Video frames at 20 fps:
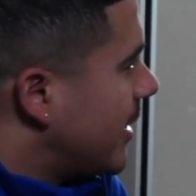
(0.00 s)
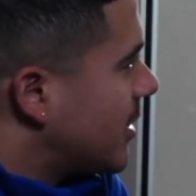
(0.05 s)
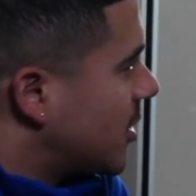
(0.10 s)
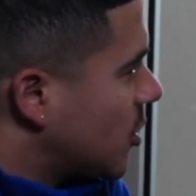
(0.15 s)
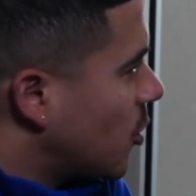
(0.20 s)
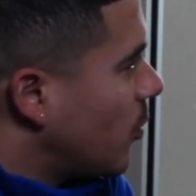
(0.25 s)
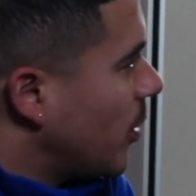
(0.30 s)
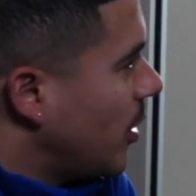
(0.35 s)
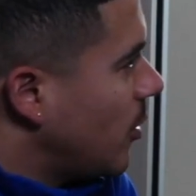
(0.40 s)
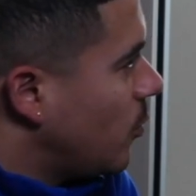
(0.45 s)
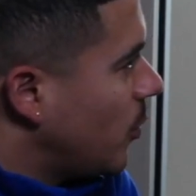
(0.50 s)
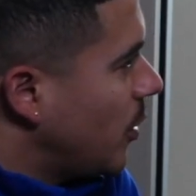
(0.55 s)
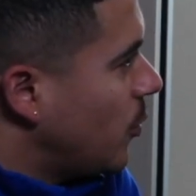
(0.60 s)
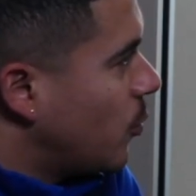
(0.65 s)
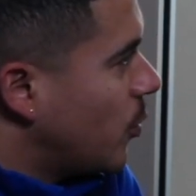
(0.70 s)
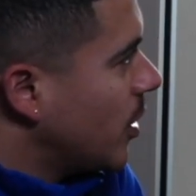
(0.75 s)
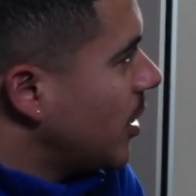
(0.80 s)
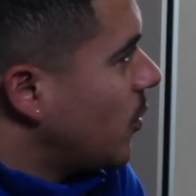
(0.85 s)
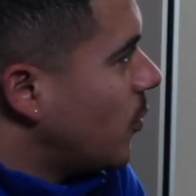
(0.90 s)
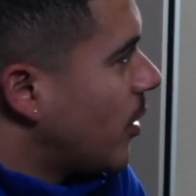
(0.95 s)
So we
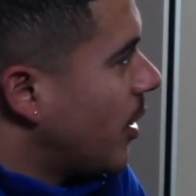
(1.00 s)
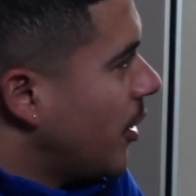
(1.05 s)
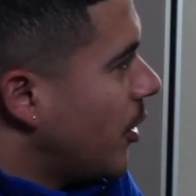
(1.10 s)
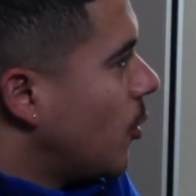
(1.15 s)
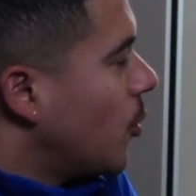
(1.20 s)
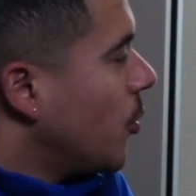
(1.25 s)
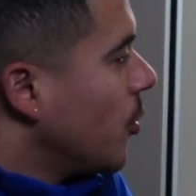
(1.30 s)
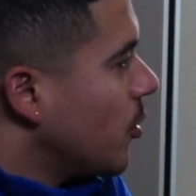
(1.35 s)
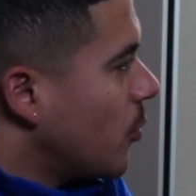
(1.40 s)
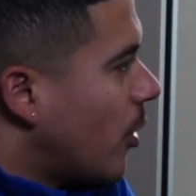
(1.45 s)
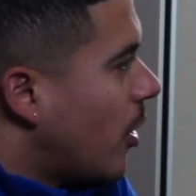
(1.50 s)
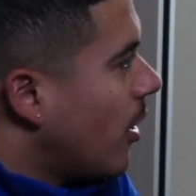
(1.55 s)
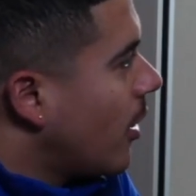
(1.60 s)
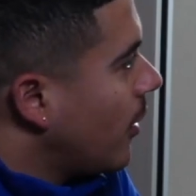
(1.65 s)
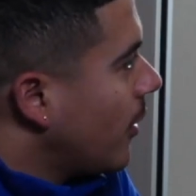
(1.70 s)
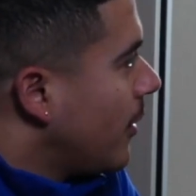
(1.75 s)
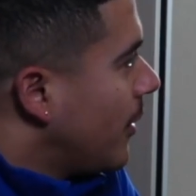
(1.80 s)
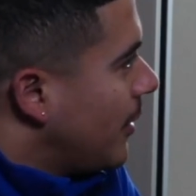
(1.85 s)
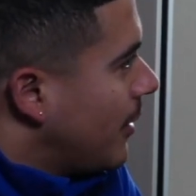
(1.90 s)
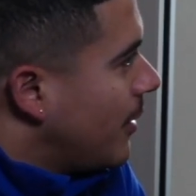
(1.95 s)
really want to know who you
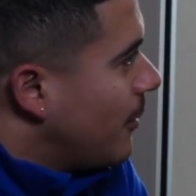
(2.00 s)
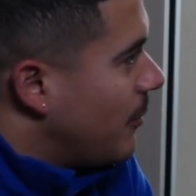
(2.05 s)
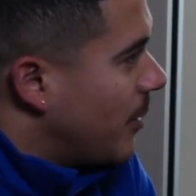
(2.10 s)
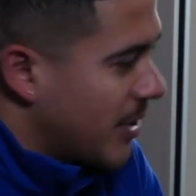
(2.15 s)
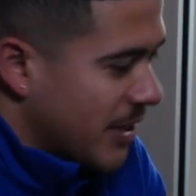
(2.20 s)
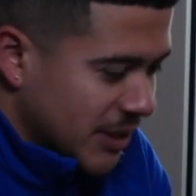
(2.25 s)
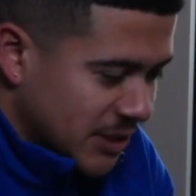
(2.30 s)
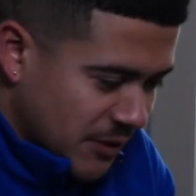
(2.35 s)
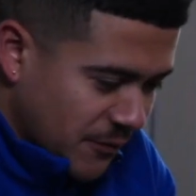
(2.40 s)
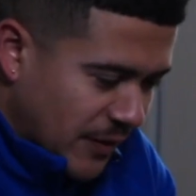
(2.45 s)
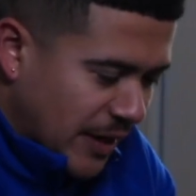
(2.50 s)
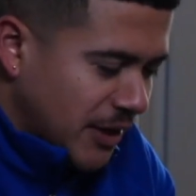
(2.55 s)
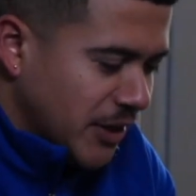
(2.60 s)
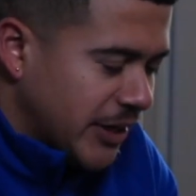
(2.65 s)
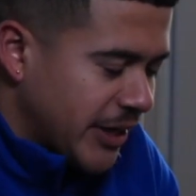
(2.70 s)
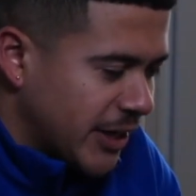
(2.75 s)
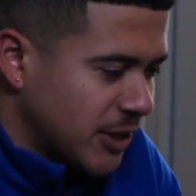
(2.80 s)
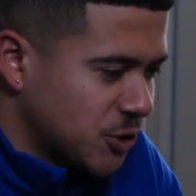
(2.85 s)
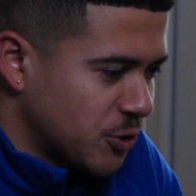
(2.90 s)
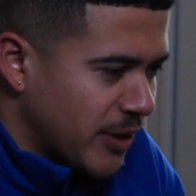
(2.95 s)
are, because if I
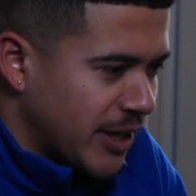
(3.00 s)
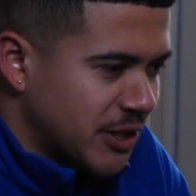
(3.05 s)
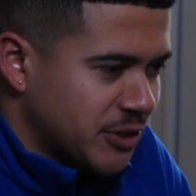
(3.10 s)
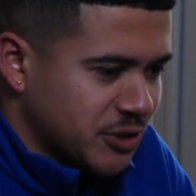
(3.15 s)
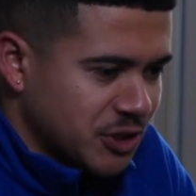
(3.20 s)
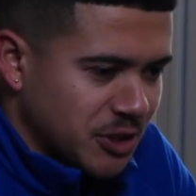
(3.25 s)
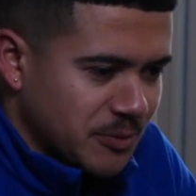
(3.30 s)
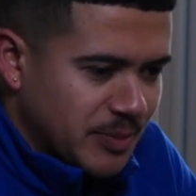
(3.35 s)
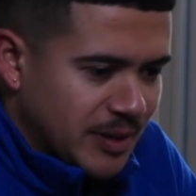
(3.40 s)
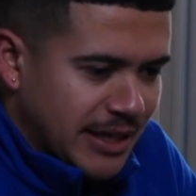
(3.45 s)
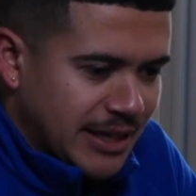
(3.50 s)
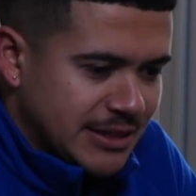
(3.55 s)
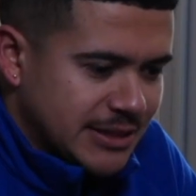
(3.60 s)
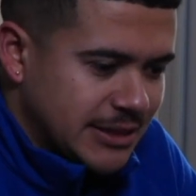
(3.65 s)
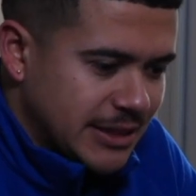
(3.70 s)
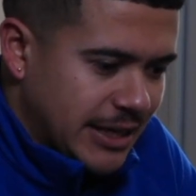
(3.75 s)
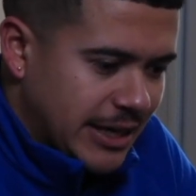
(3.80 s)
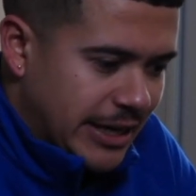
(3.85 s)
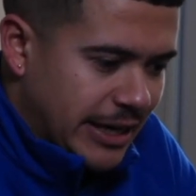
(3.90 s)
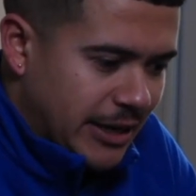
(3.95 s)
look at a transcript and I
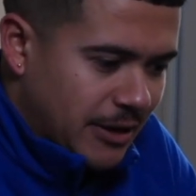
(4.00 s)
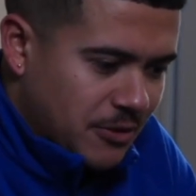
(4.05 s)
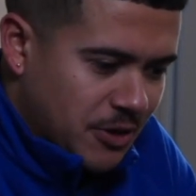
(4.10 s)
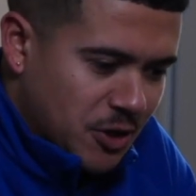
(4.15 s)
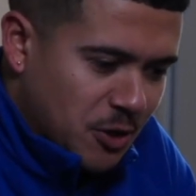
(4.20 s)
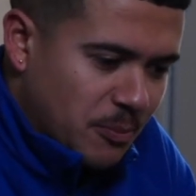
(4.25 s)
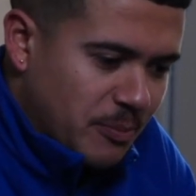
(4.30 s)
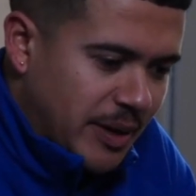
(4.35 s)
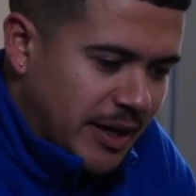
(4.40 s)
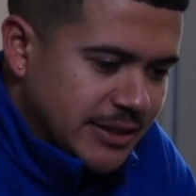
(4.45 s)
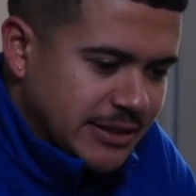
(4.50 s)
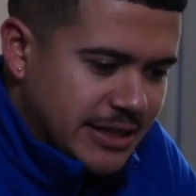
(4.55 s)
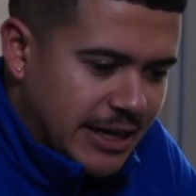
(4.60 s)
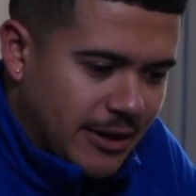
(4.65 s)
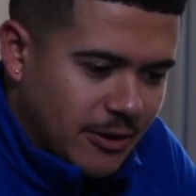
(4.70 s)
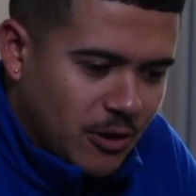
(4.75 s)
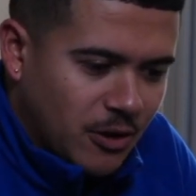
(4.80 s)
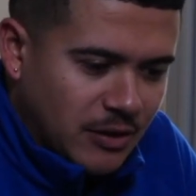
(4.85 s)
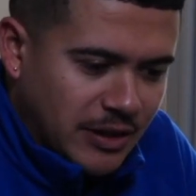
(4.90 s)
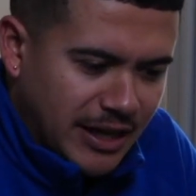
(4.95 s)
say, Ben's
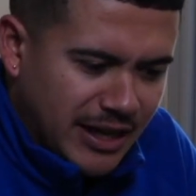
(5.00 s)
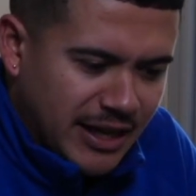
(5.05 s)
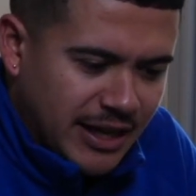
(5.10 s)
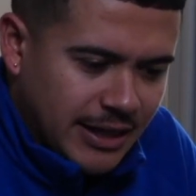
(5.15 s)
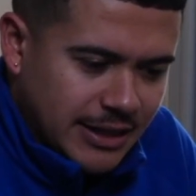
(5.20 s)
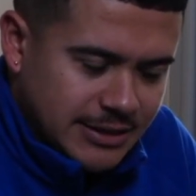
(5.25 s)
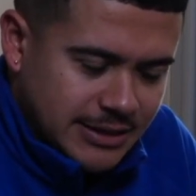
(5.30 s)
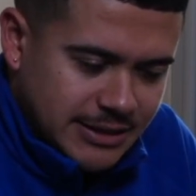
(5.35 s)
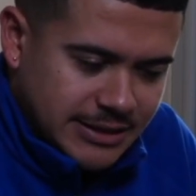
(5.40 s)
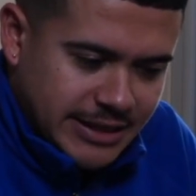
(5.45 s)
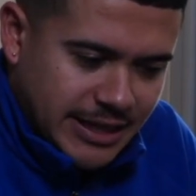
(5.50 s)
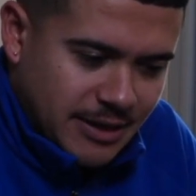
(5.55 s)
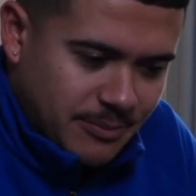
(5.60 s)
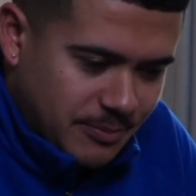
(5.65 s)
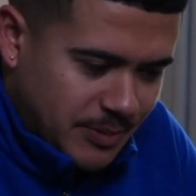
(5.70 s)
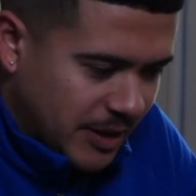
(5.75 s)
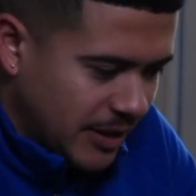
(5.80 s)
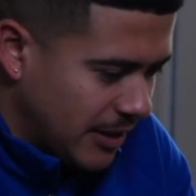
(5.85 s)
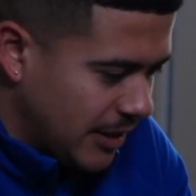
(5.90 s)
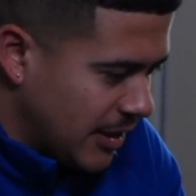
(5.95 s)
got all A's, he's got a
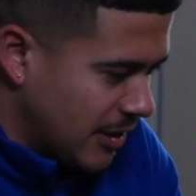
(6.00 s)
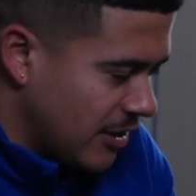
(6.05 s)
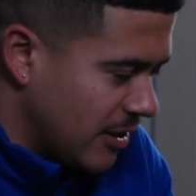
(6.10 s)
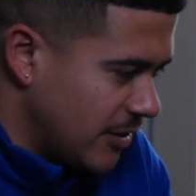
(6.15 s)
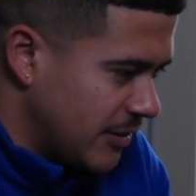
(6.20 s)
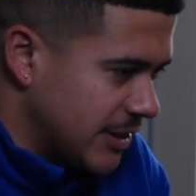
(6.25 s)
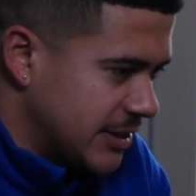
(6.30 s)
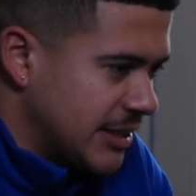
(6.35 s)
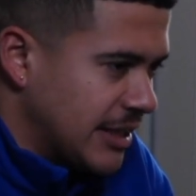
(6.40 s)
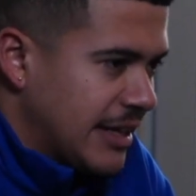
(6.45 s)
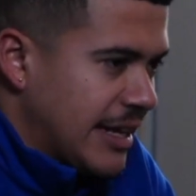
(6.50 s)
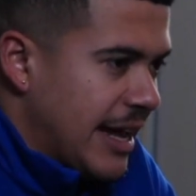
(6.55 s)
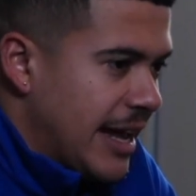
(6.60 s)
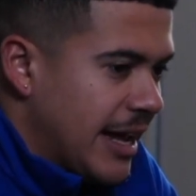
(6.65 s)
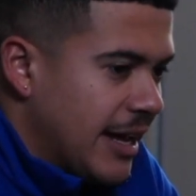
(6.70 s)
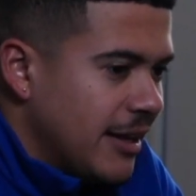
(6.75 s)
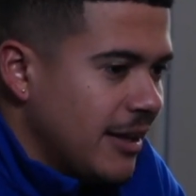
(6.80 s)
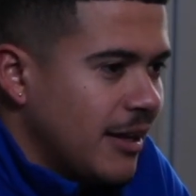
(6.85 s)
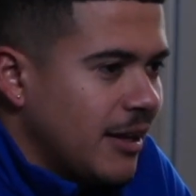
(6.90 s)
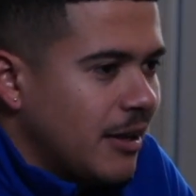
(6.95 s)
B here, this and
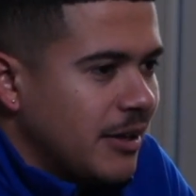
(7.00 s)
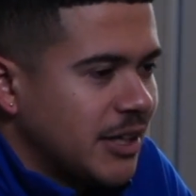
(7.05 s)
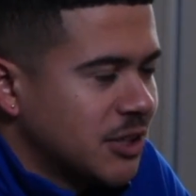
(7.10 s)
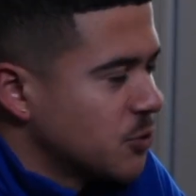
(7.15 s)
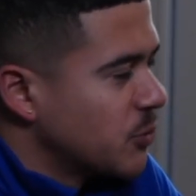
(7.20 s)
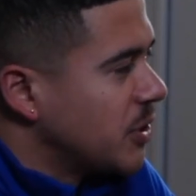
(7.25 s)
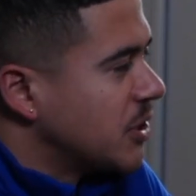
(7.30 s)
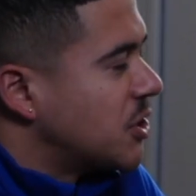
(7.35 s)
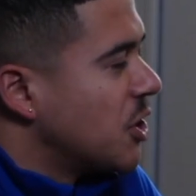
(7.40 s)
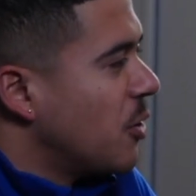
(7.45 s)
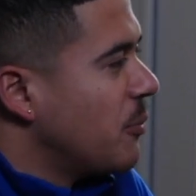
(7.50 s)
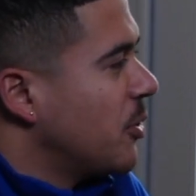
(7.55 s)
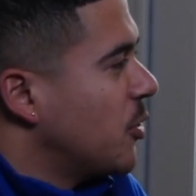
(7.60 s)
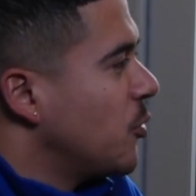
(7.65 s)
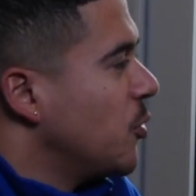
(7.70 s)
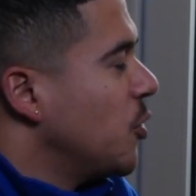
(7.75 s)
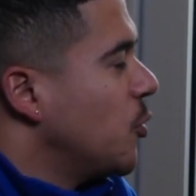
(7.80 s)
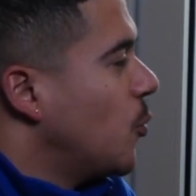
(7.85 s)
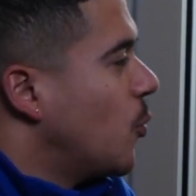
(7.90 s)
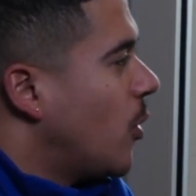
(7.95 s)
that, it doesn't really tell me
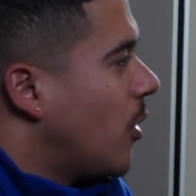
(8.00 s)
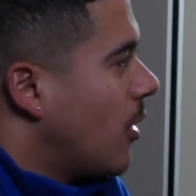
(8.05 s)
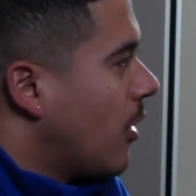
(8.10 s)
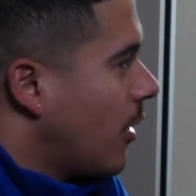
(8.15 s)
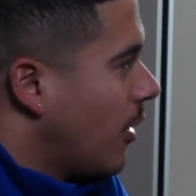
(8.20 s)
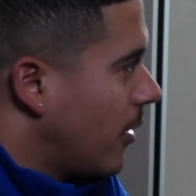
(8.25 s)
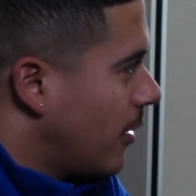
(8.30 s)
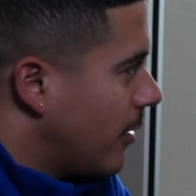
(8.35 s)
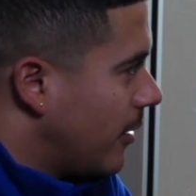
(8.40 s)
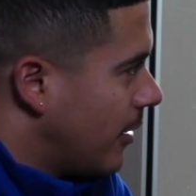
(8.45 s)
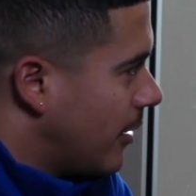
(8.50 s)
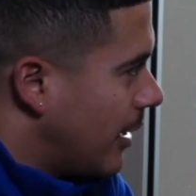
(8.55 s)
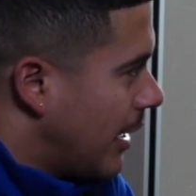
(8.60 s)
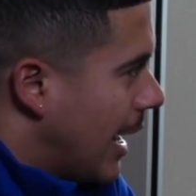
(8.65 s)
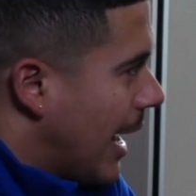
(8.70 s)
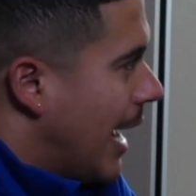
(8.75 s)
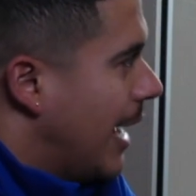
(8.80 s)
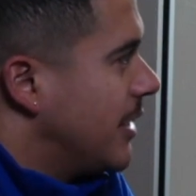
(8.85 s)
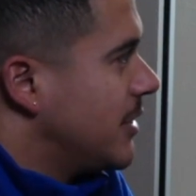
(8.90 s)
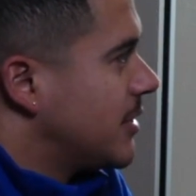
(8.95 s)
who you are
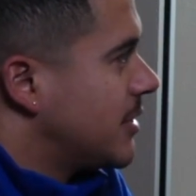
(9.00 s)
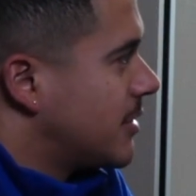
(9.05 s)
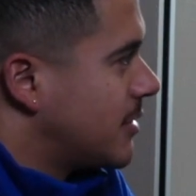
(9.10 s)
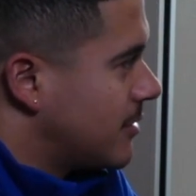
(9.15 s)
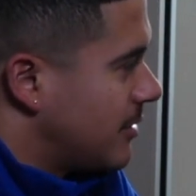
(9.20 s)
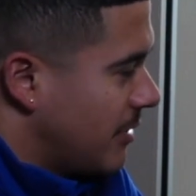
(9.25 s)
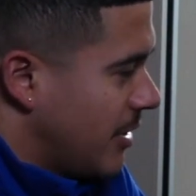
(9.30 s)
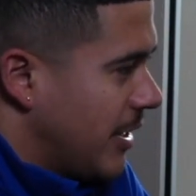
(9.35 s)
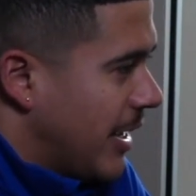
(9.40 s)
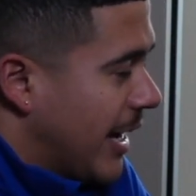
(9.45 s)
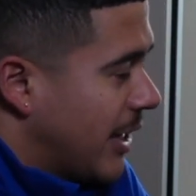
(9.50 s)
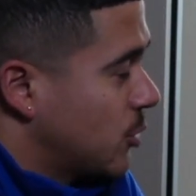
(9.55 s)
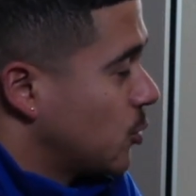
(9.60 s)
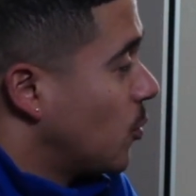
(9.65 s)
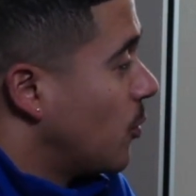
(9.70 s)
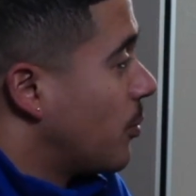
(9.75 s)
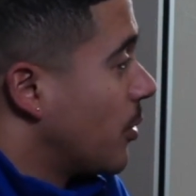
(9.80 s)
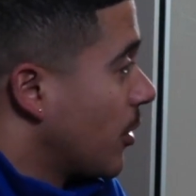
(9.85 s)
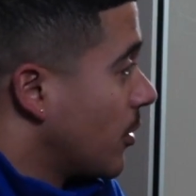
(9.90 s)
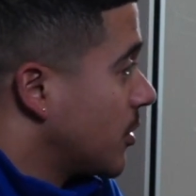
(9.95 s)
as an
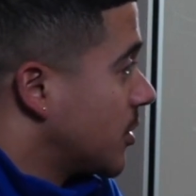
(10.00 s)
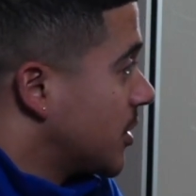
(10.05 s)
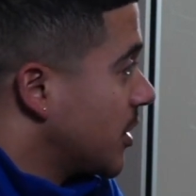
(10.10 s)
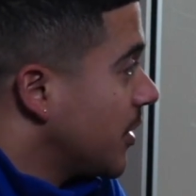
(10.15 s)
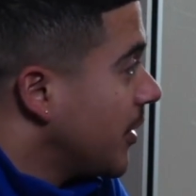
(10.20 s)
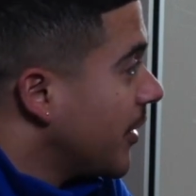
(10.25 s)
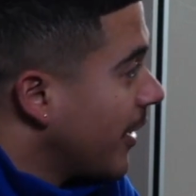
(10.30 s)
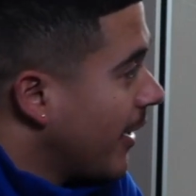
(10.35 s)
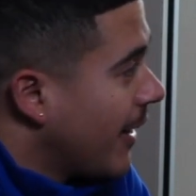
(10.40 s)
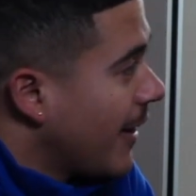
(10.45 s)
actual person.